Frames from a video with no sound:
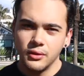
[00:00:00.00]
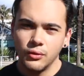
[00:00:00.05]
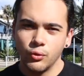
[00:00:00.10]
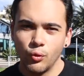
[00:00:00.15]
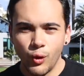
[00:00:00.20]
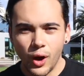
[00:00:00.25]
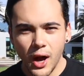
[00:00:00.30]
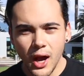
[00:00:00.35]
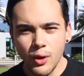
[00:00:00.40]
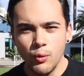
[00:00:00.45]

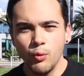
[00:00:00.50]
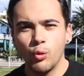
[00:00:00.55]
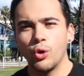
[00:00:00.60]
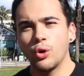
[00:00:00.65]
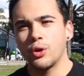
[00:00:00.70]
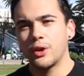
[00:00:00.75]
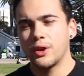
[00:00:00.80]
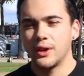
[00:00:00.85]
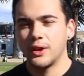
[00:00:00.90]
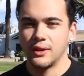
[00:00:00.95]
why
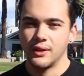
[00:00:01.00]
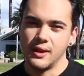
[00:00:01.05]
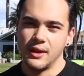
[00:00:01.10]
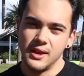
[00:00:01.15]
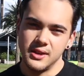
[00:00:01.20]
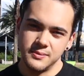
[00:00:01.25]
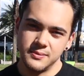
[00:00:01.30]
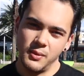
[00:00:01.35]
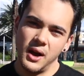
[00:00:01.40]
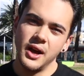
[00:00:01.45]
walking
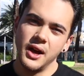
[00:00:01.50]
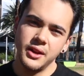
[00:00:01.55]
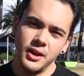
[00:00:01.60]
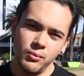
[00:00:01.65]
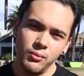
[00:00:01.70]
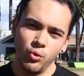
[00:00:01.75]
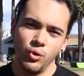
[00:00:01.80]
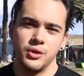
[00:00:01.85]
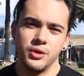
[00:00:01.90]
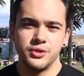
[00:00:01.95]
is my
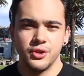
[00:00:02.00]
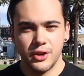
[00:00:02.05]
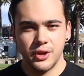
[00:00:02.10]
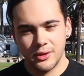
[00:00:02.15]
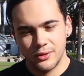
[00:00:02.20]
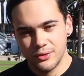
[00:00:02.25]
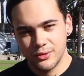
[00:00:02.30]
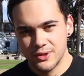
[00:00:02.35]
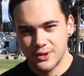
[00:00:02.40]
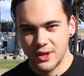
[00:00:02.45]
number one dirty
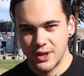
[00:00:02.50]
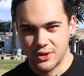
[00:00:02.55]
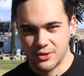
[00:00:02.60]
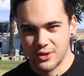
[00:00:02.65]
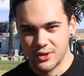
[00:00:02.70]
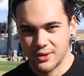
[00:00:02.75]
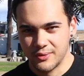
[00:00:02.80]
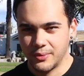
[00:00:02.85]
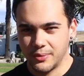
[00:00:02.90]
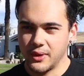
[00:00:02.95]
little
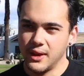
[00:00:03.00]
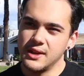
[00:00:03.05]
secret